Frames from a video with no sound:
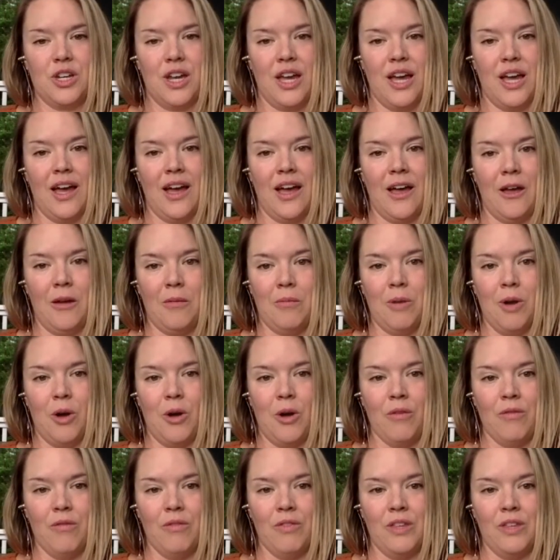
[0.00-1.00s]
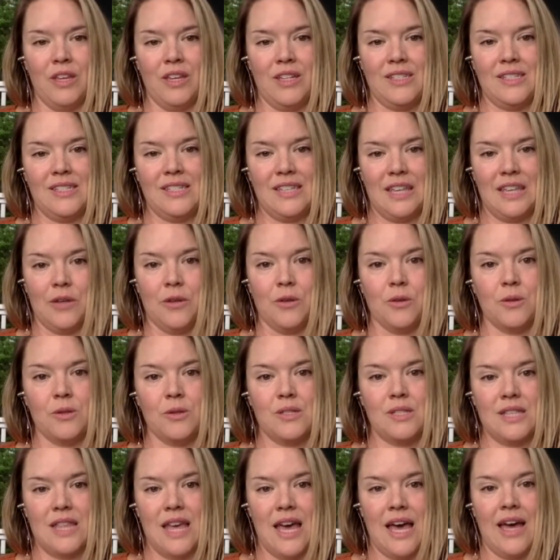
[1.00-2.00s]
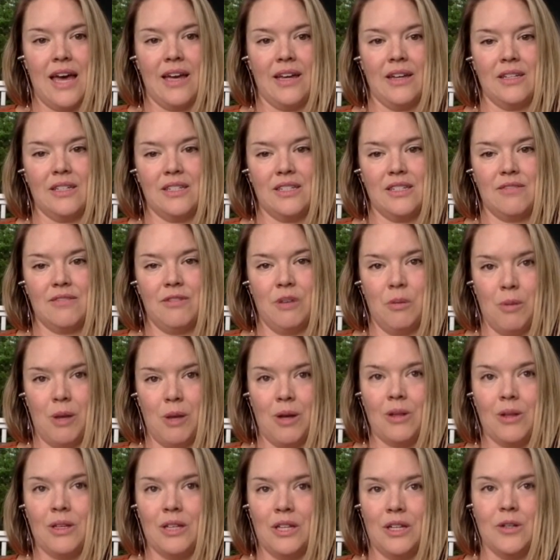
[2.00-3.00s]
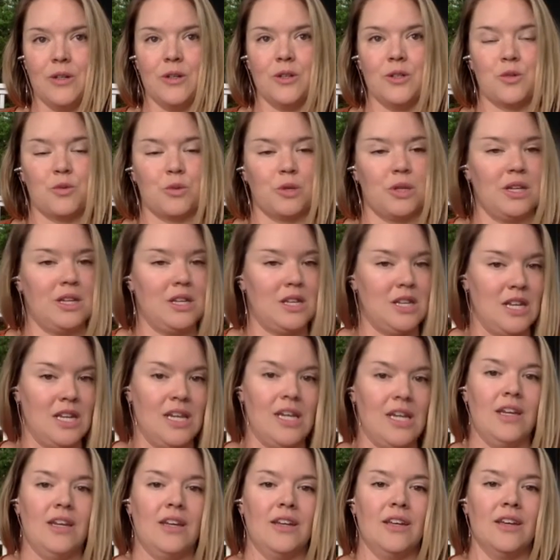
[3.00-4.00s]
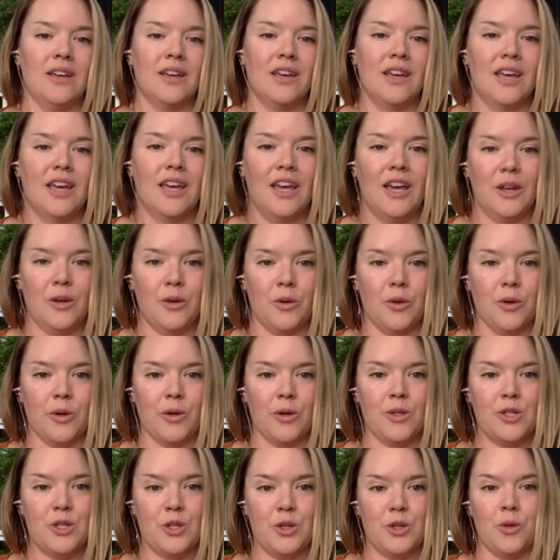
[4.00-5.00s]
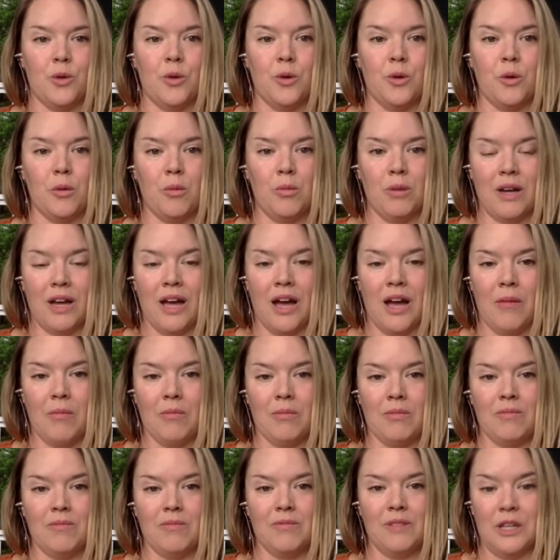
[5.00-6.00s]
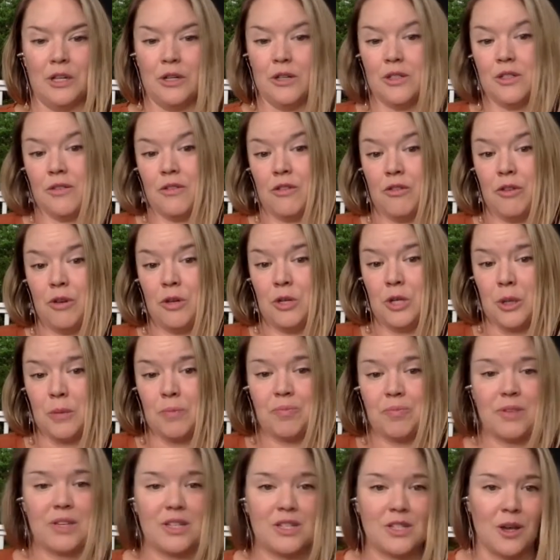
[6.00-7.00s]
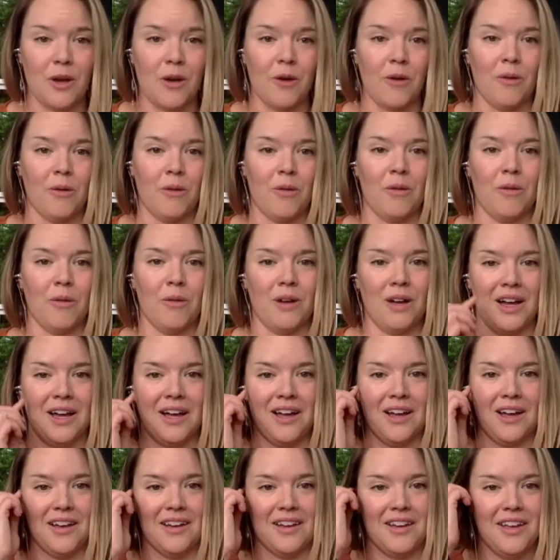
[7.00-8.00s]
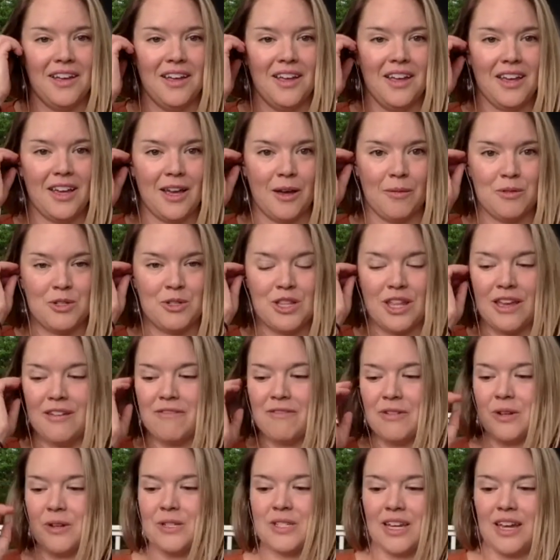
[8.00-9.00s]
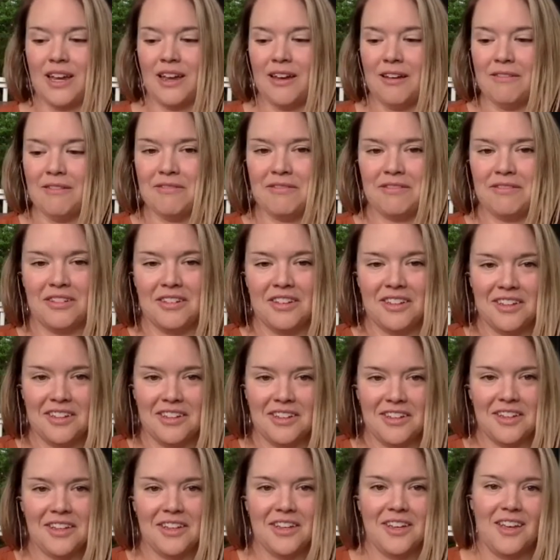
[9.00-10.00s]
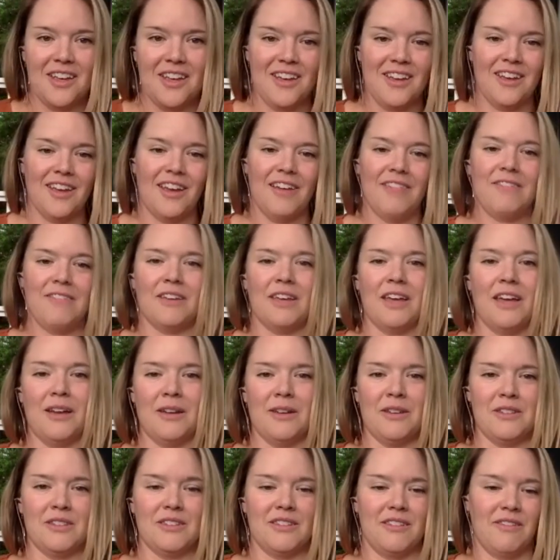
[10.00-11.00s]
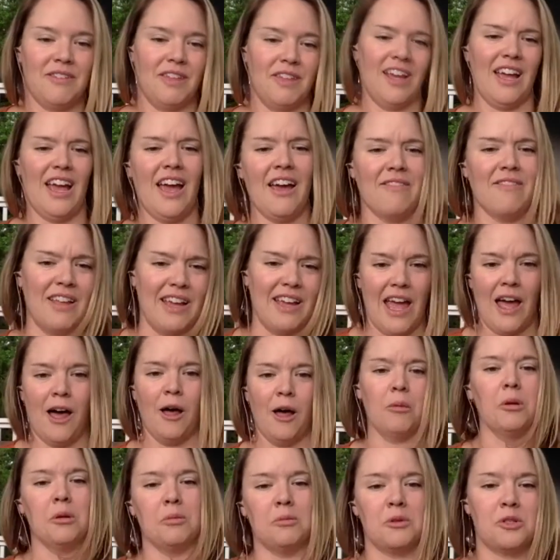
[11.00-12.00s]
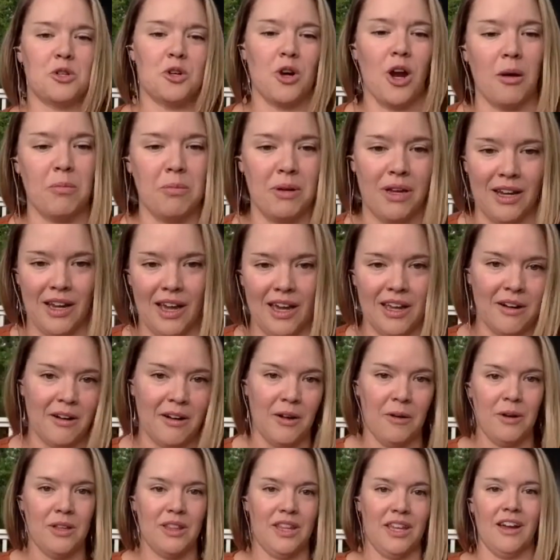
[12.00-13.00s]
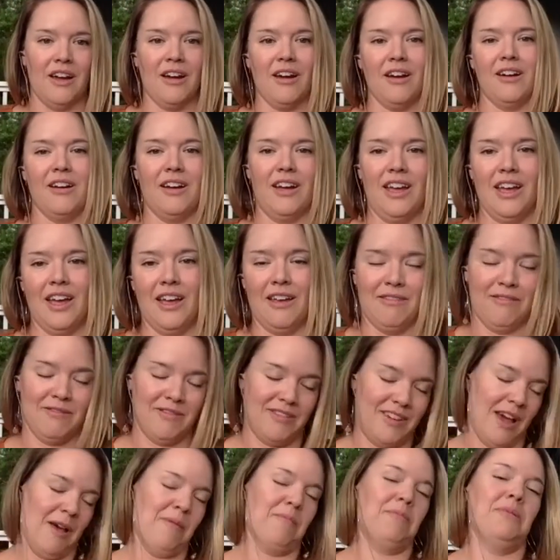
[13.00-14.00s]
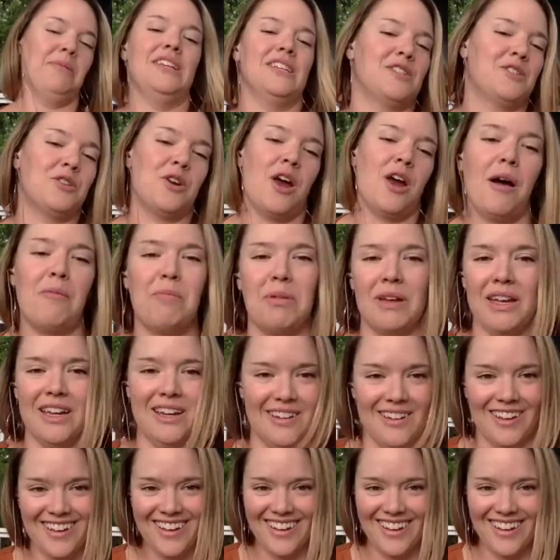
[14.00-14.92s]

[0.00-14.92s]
all of the skills that female leaders really need in order to become leaders of the future. So come July 1st, I feel like I have like albums dropping. I don't know what they are. I have companies dropping.